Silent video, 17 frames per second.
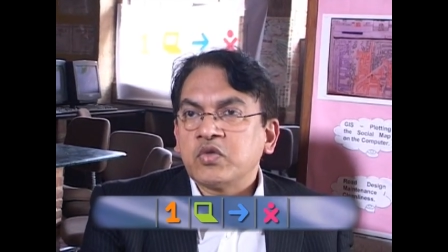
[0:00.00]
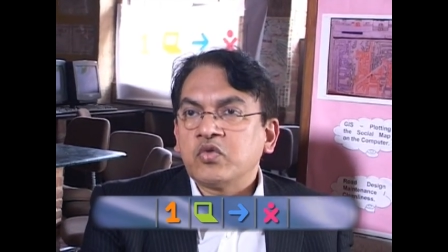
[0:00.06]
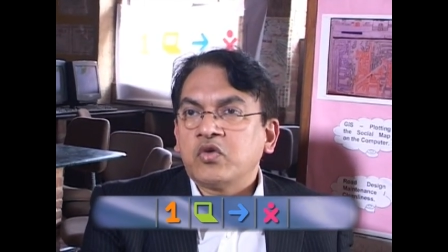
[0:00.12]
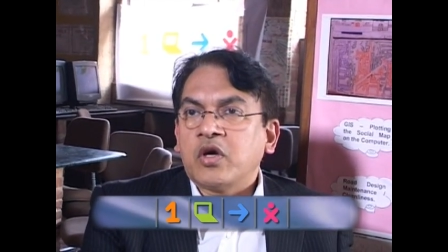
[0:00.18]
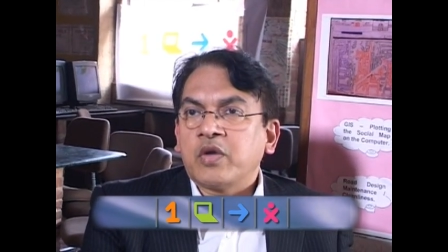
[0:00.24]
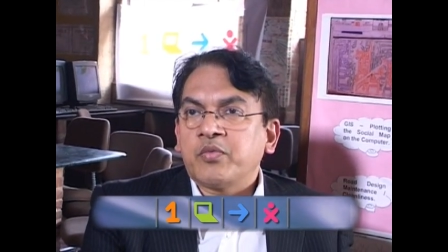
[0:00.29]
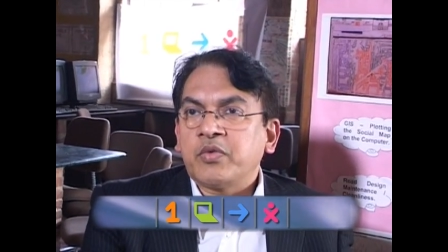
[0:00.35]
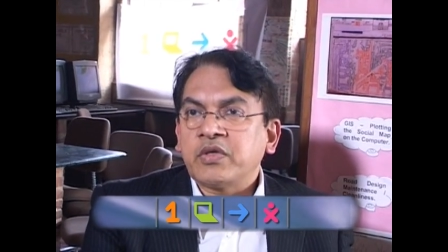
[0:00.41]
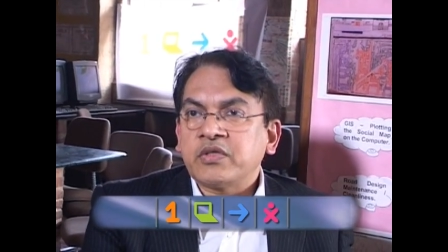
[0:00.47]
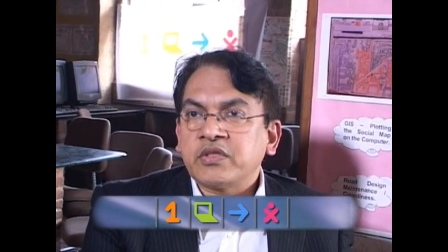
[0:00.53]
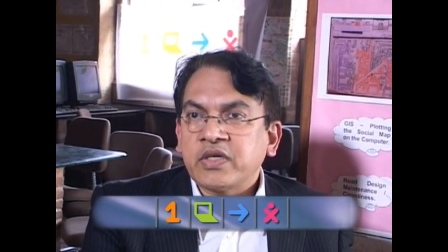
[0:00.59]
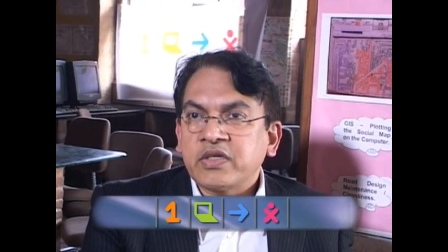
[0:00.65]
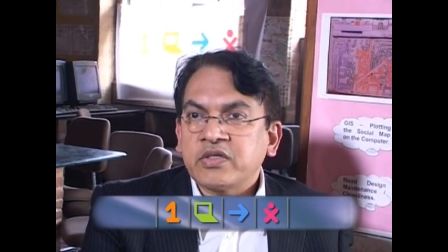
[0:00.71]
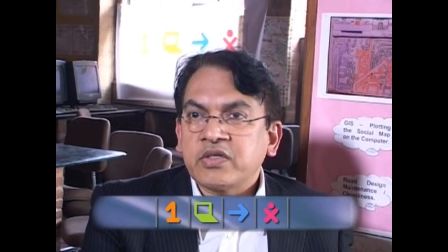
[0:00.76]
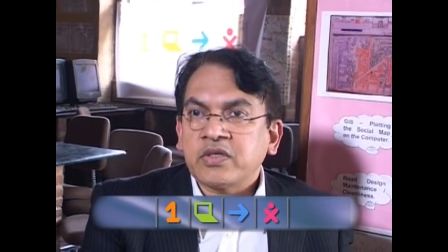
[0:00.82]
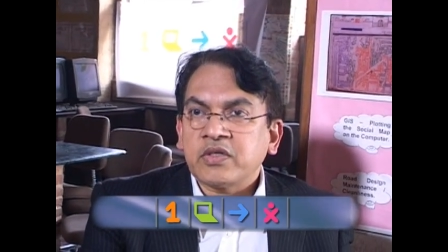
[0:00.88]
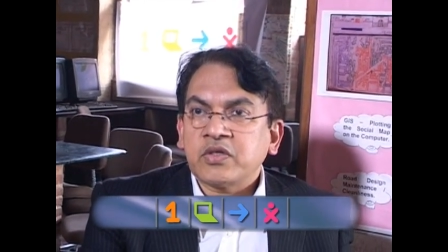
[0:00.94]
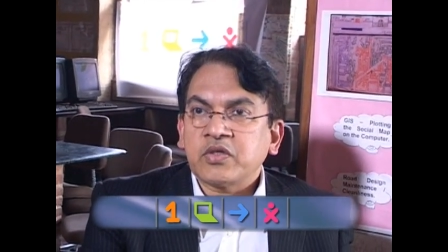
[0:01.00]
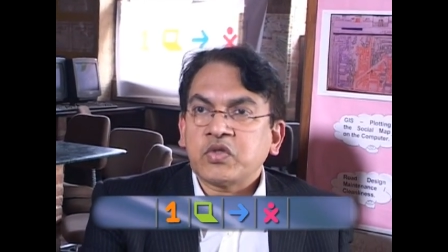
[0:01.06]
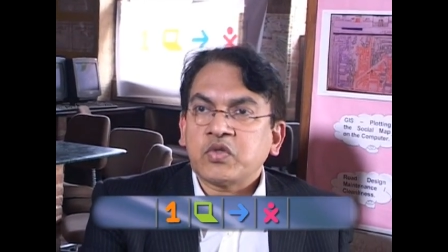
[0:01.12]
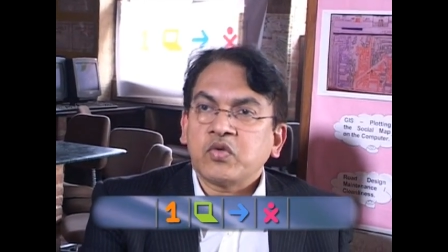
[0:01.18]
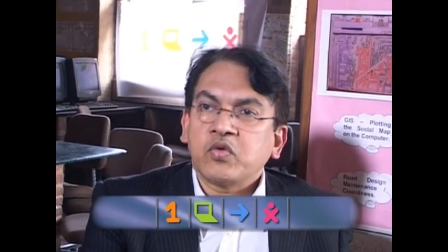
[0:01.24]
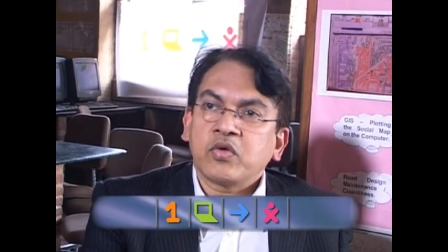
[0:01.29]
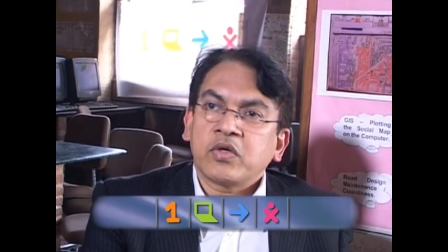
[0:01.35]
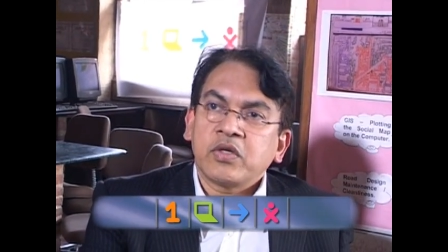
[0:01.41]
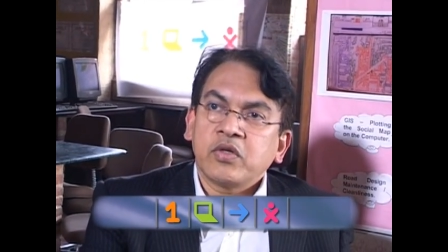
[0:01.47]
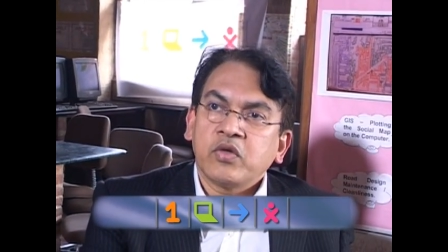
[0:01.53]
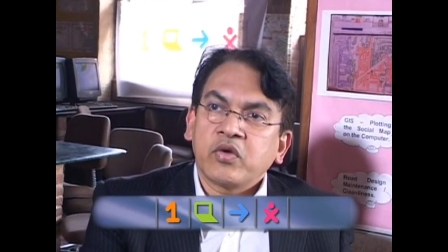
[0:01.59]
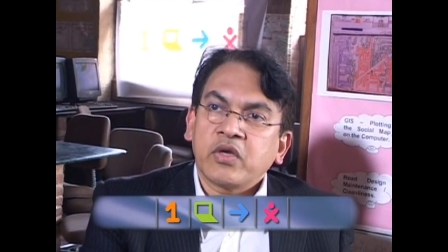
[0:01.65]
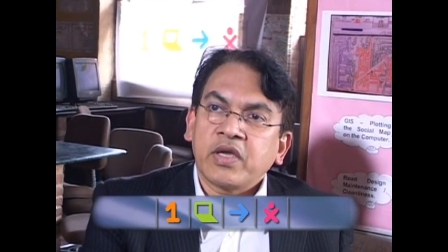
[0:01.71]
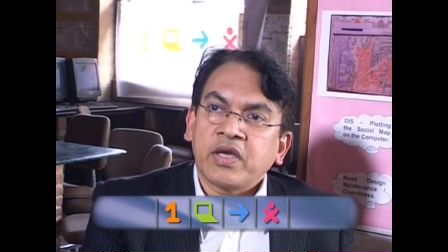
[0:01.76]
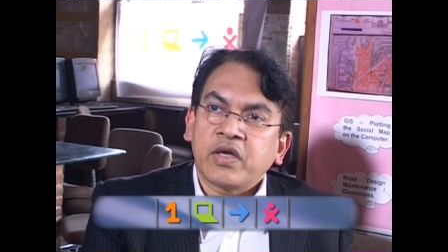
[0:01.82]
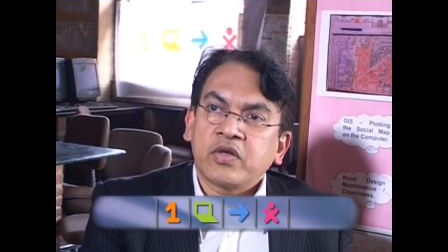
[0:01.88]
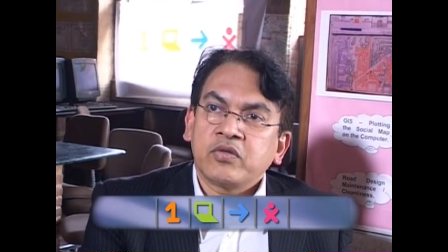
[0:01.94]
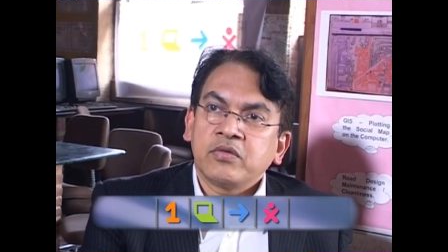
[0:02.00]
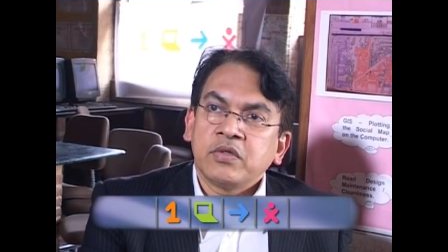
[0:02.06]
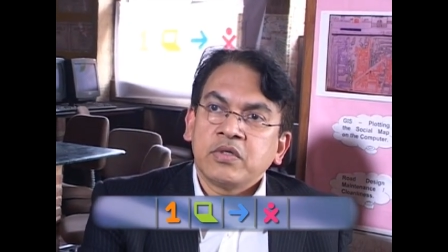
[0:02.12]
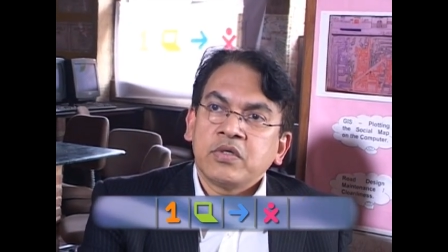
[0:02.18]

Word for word: to corporate sector, to looking at